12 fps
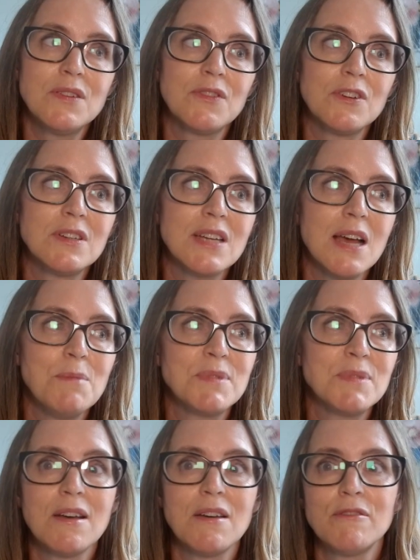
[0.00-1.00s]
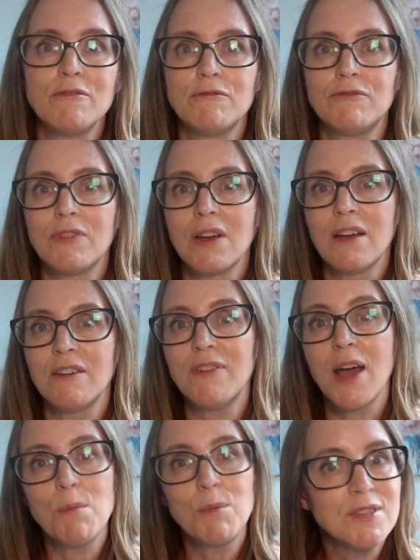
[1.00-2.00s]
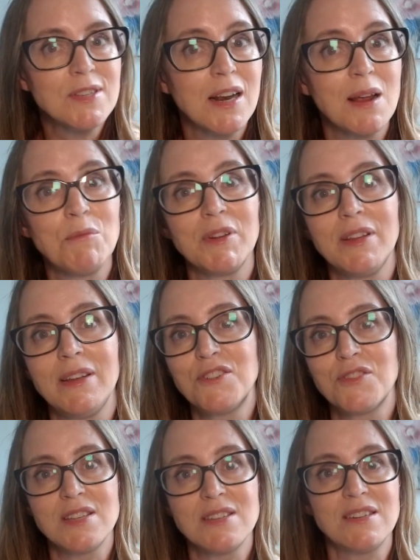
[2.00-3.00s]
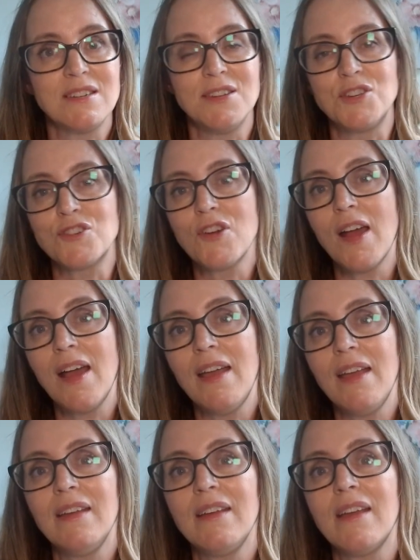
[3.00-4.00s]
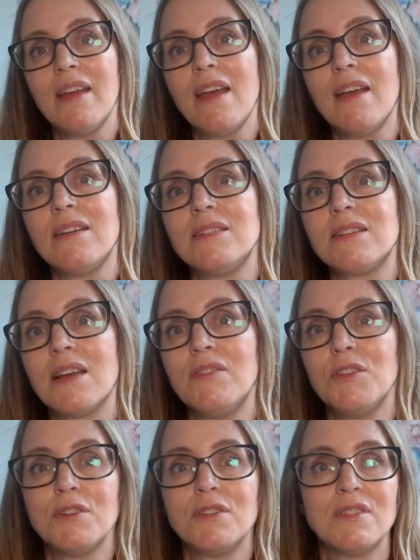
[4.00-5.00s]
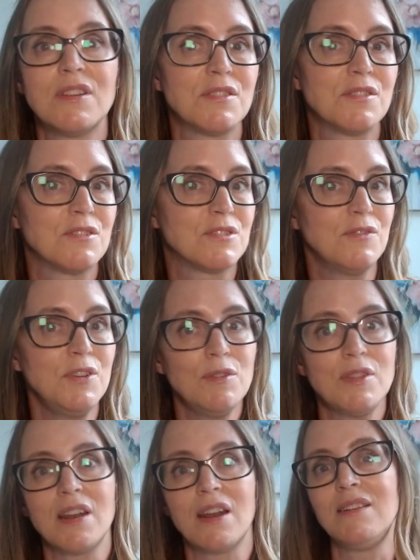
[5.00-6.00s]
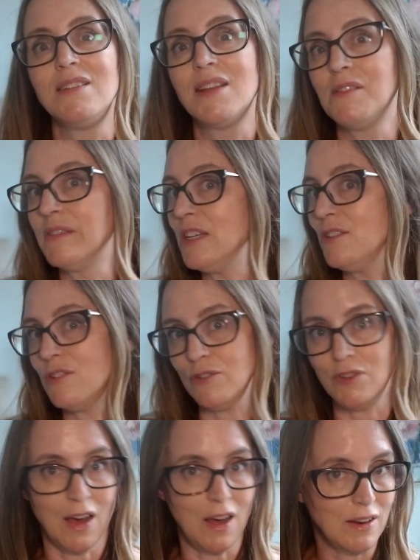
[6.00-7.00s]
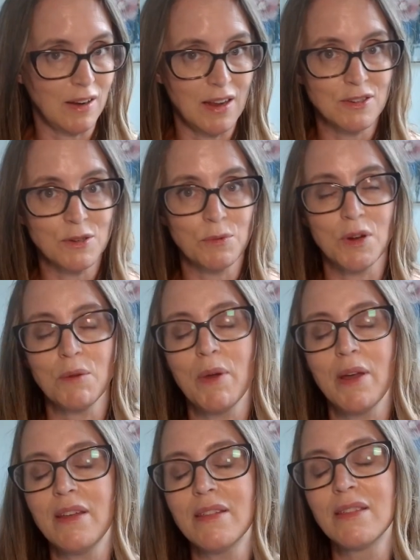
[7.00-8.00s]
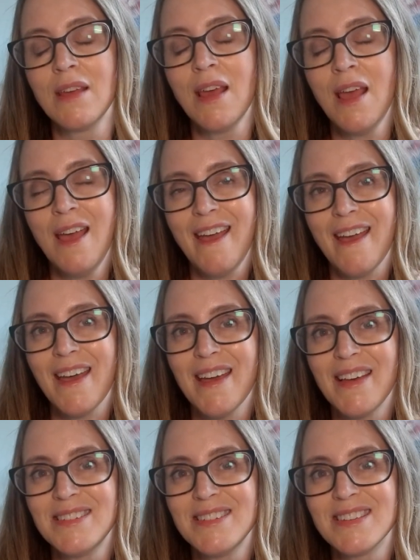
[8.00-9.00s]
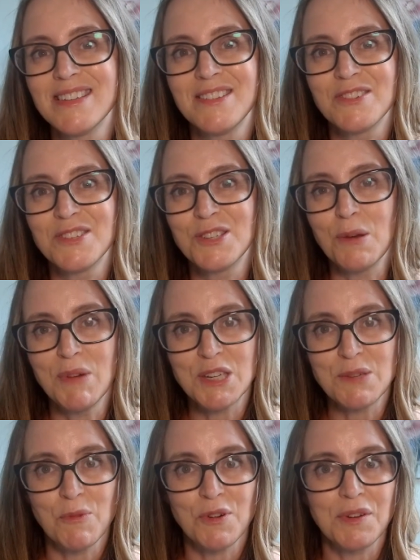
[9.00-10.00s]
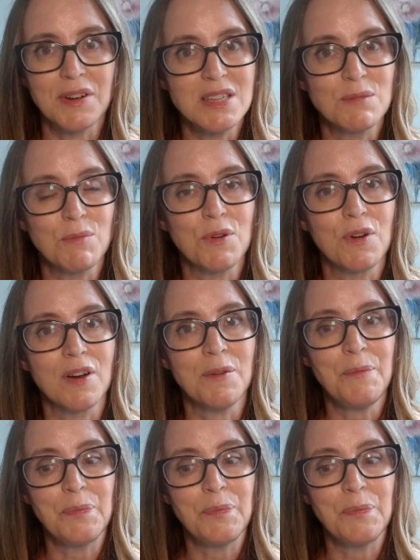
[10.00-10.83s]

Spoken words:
types of fibers that I'm really interested in trying, and I've learned that there's a few that I definitely do not like to work with, and there's so much more to explore.